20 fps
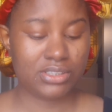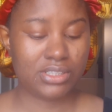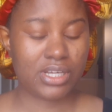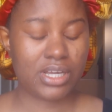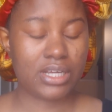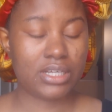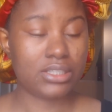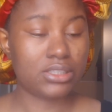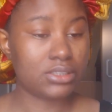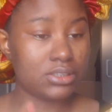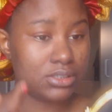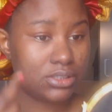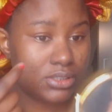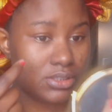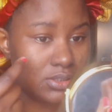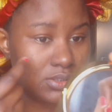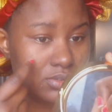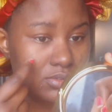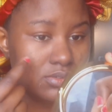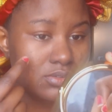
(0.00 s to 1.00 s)

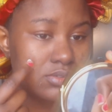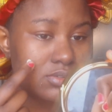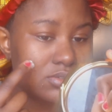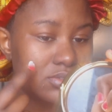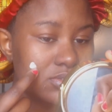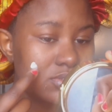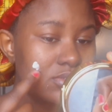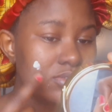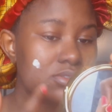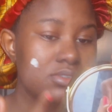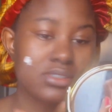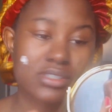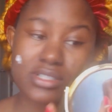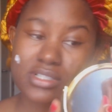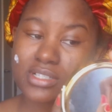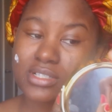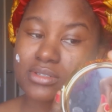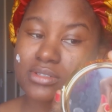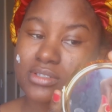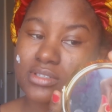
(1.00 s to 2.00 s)
and
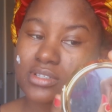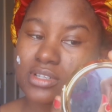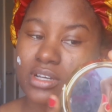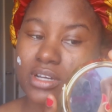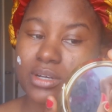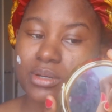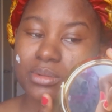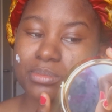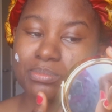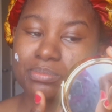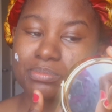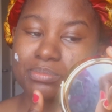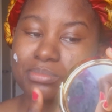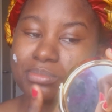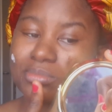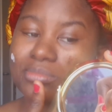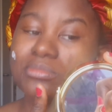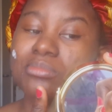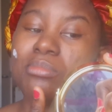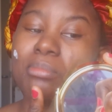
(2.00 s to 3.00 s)
this ban
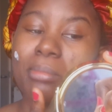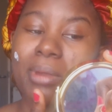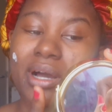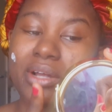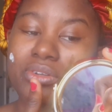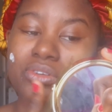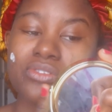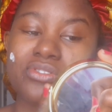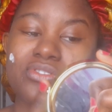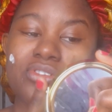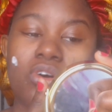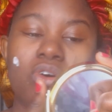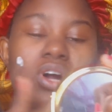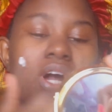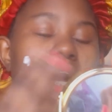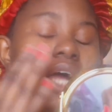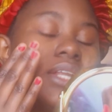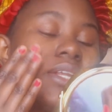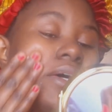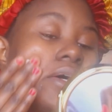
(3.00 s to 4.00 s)
of
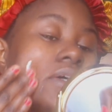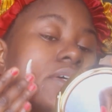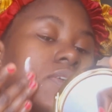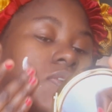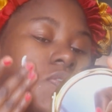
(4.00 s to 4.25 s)
Okada.